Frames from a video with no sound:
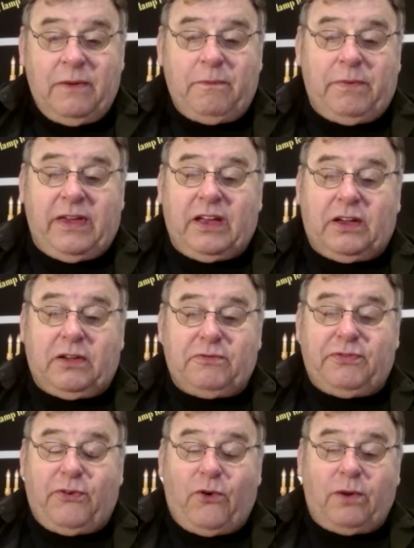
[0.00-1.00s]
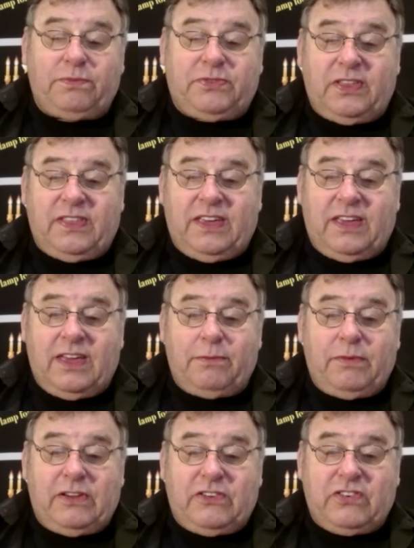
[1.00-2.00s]
being conformed to the
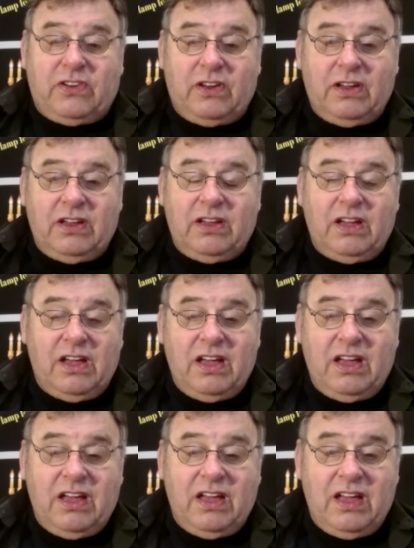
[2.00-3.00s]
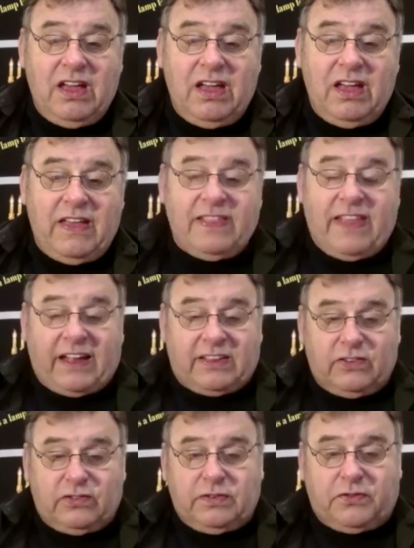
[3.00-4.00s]
image and
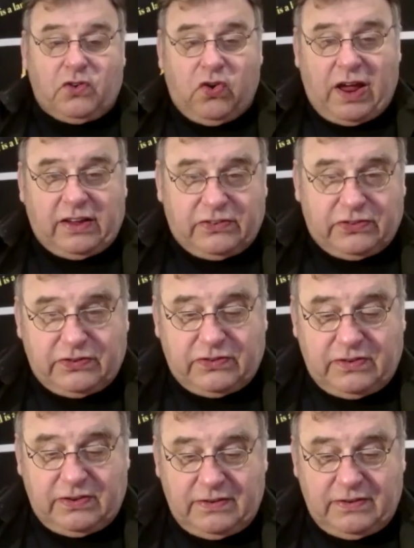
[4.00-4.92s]
likeness of Christ.